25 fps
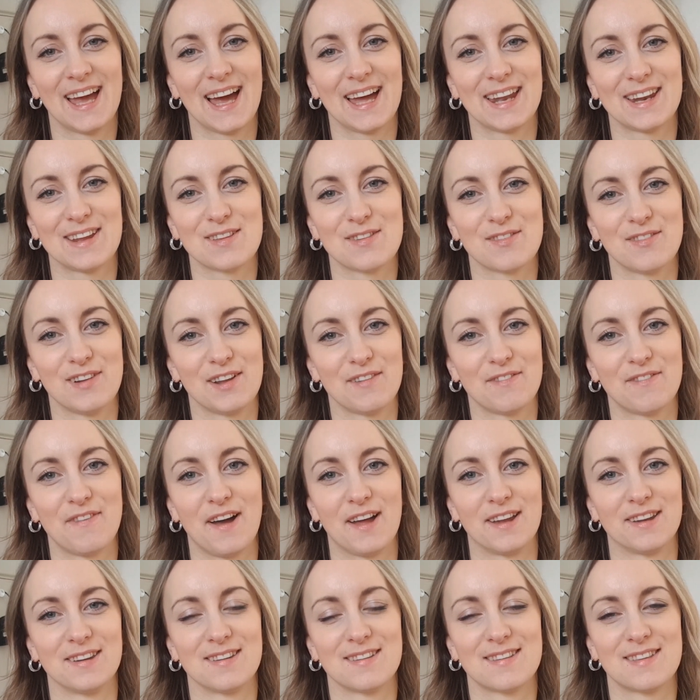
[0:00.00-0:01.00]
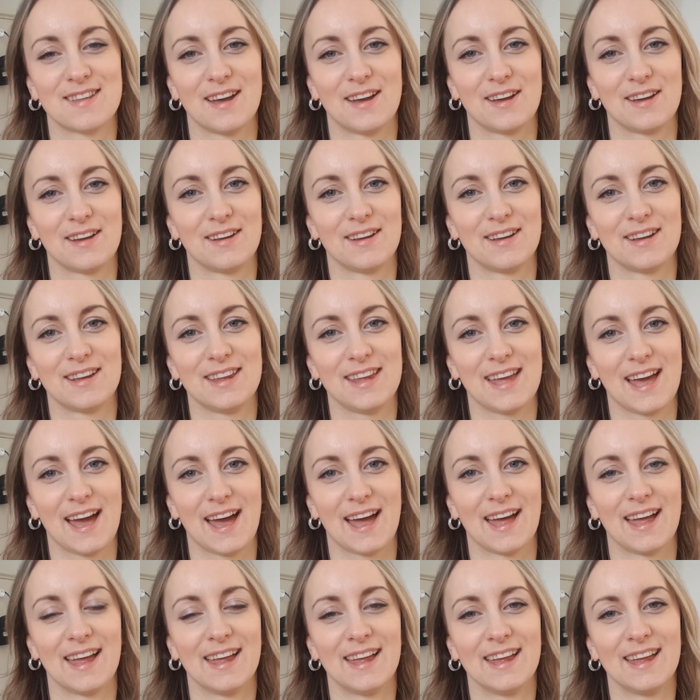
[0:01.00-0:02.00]
it's really fun, so
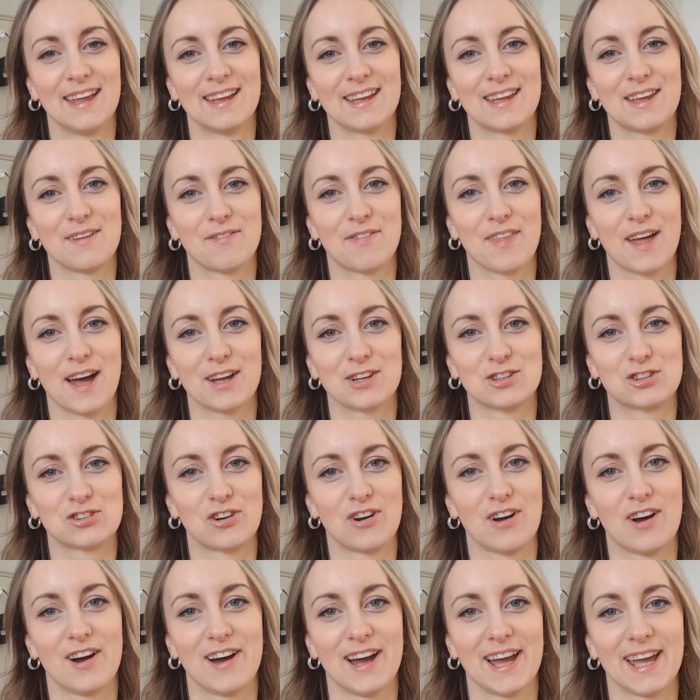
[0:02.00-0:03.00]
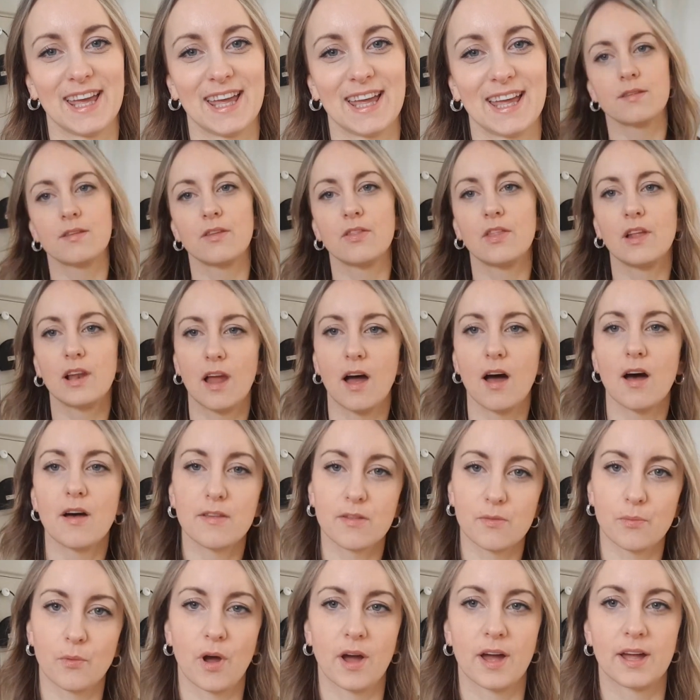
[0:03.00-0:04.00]
yeah, give that a try. So the
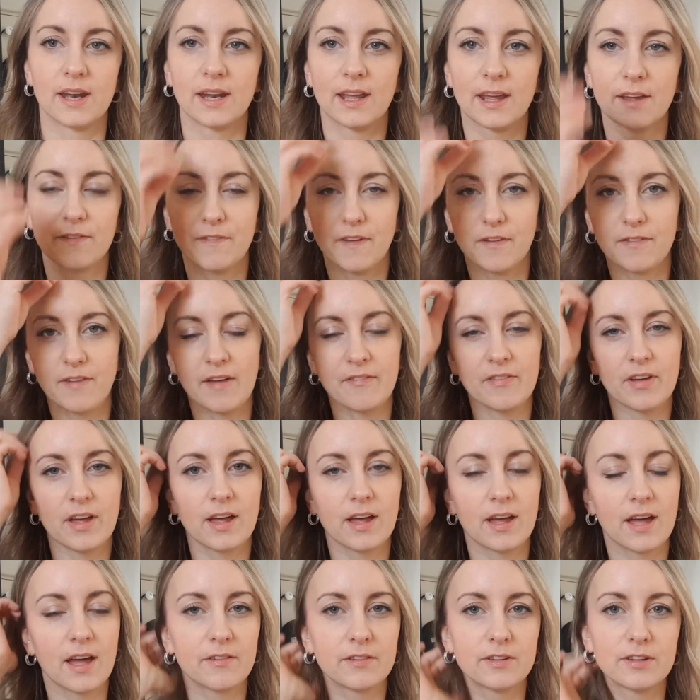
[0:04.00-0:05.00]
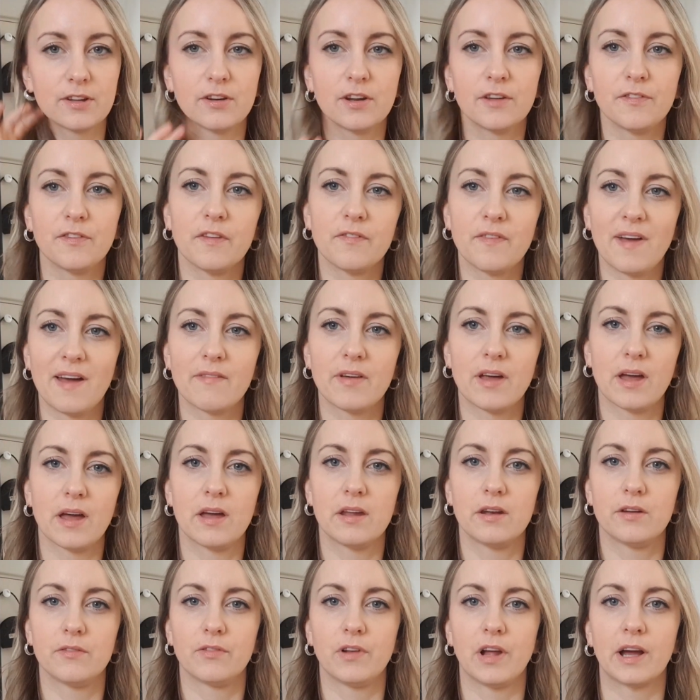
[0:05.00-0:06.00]
last one, I don't know if you've ever
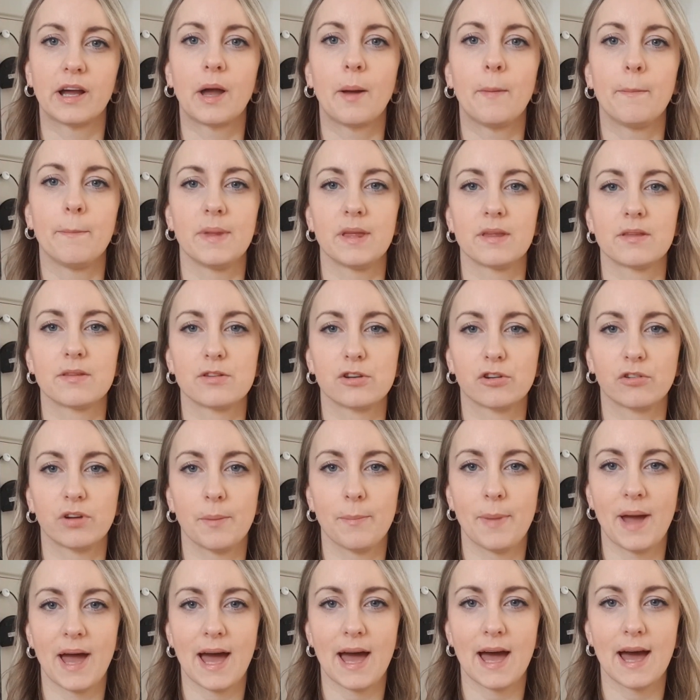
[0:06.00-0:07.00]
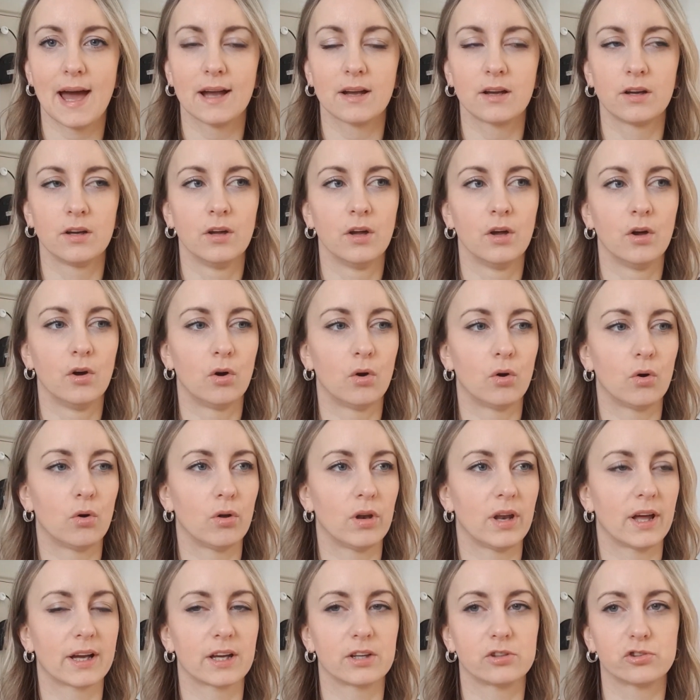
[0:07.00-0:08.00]
heard of like a mystery bag
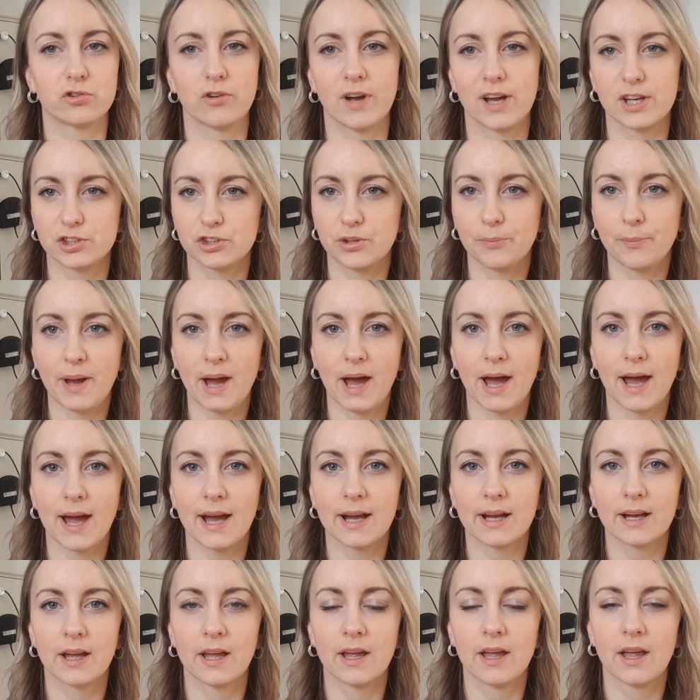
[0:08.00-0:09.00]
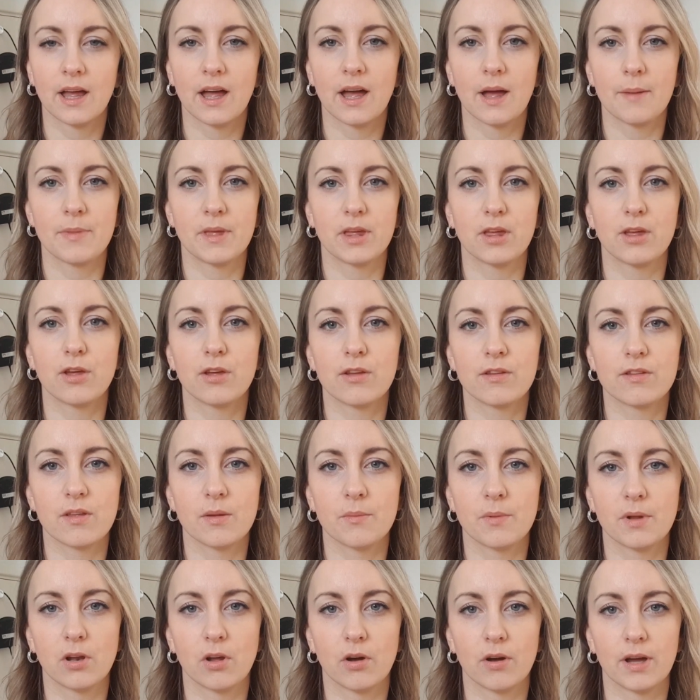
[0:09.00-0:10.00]
or like a treasure bag, and they use
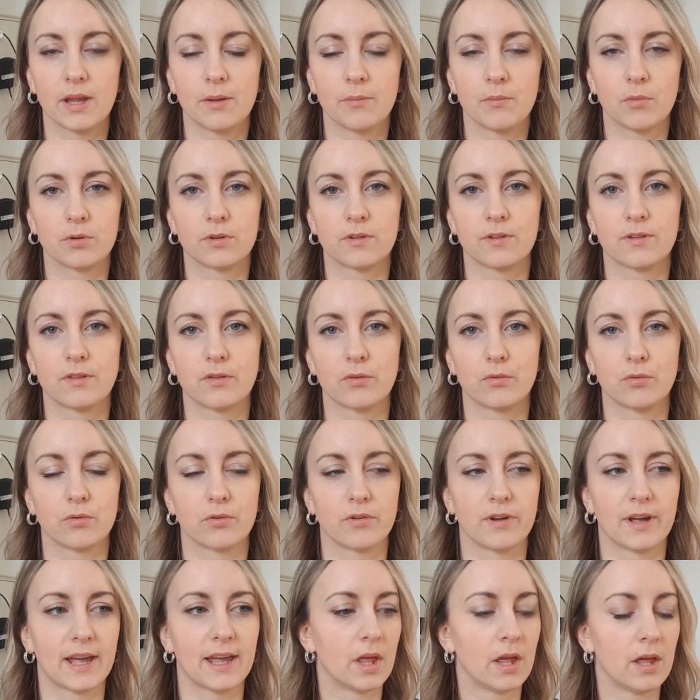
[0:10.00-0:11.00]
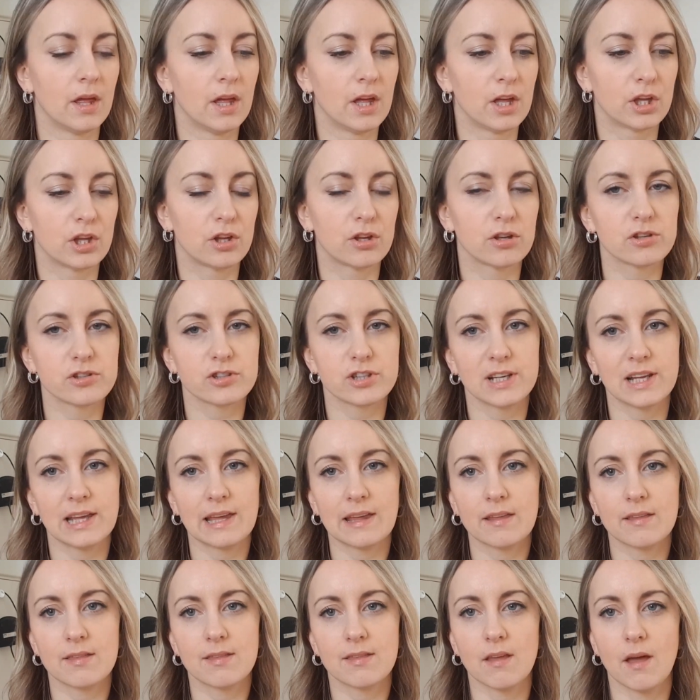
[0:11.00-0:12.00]
them a lot in Montessori. Usually
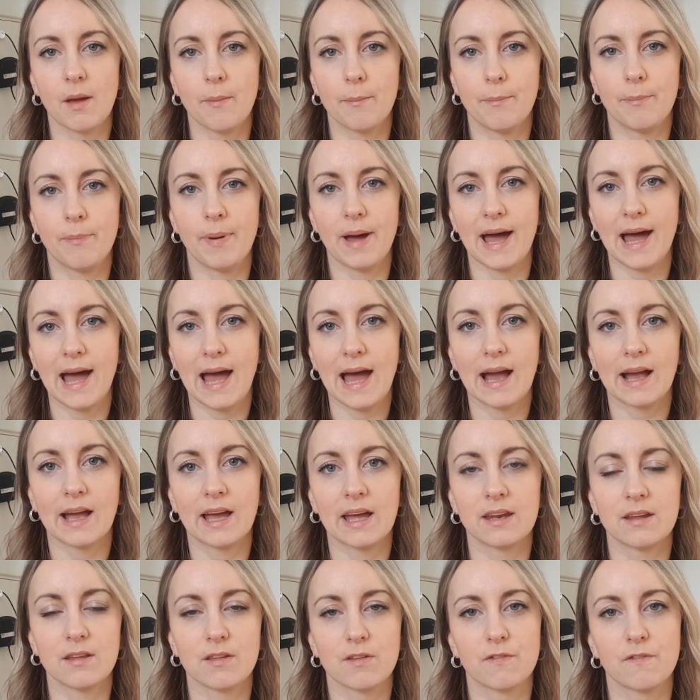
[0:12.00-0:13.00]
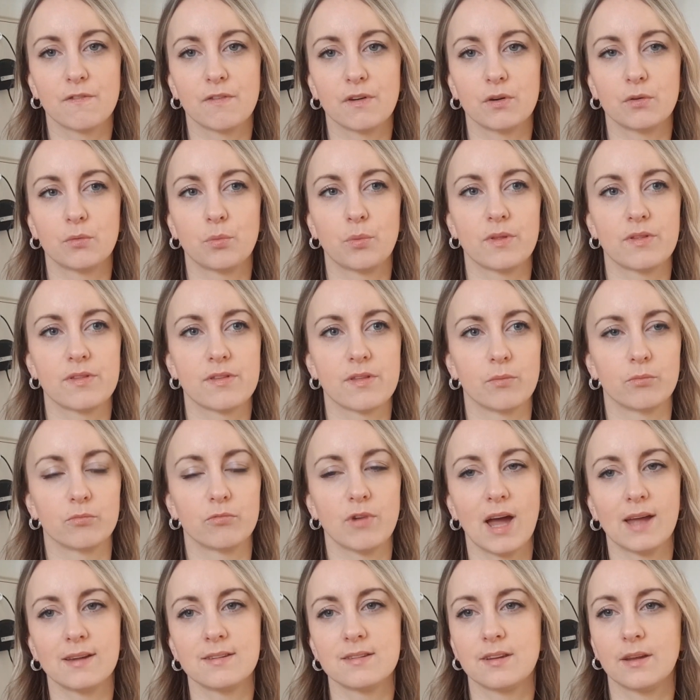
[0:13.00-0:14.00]
it's a bag and it's filled with some
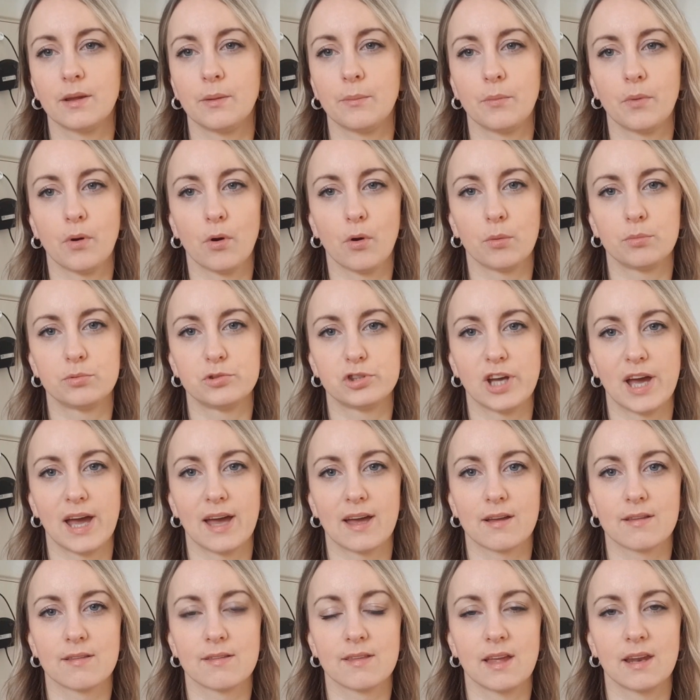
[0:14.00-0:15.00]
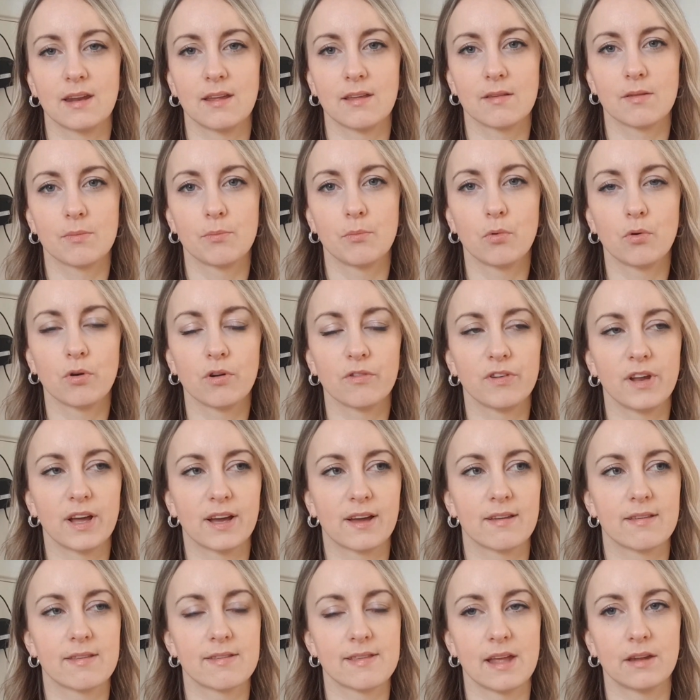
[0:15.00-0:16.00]
random objects, and it's more of
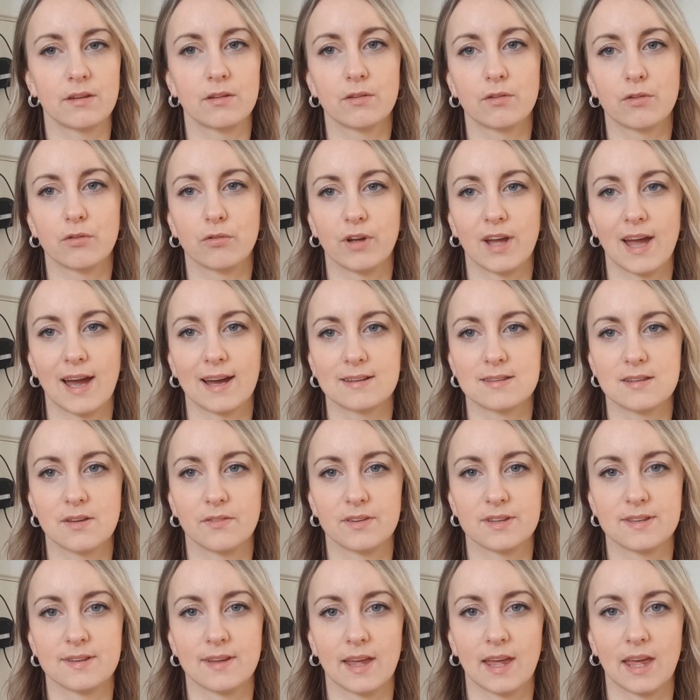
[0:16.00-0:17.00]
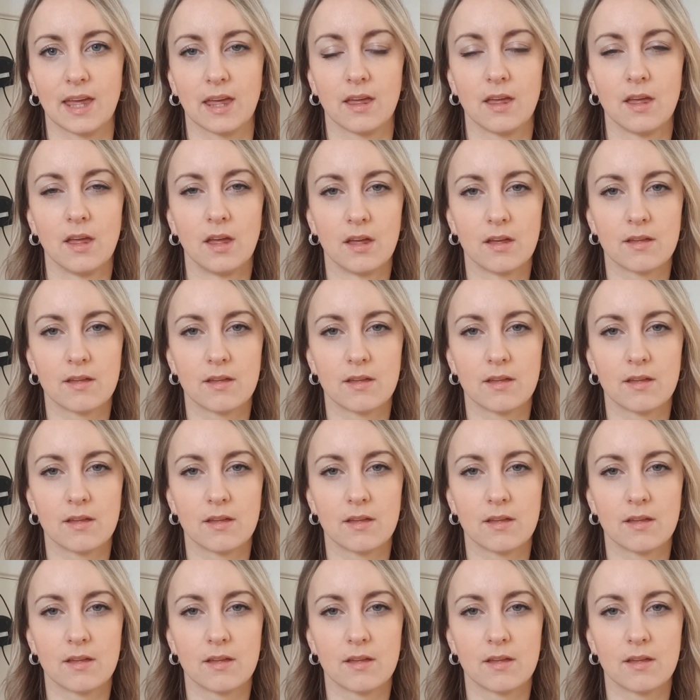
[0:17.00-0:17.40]
like a sensory activity.